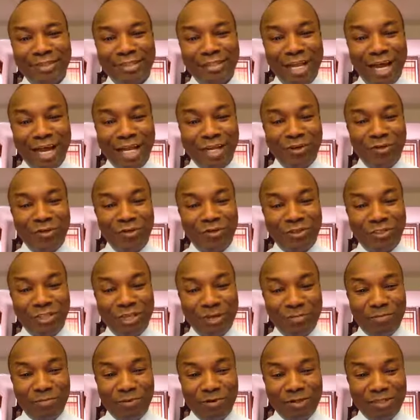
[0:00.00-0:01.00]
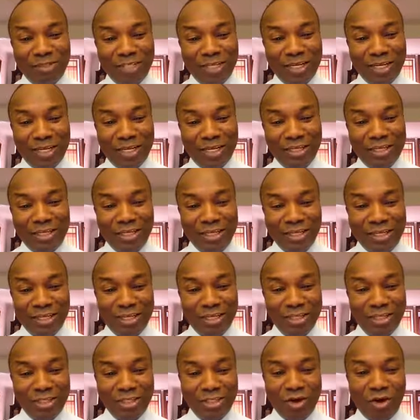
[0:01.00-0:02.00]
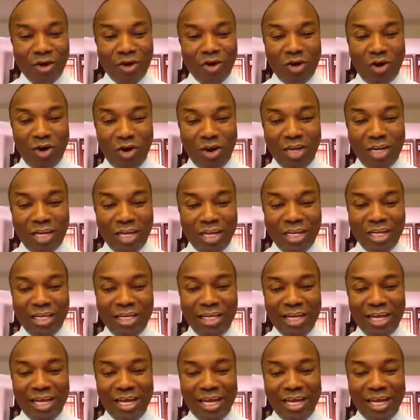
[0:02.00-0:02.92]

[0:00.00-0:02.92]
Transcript: That looks simple, isn't it? Your calling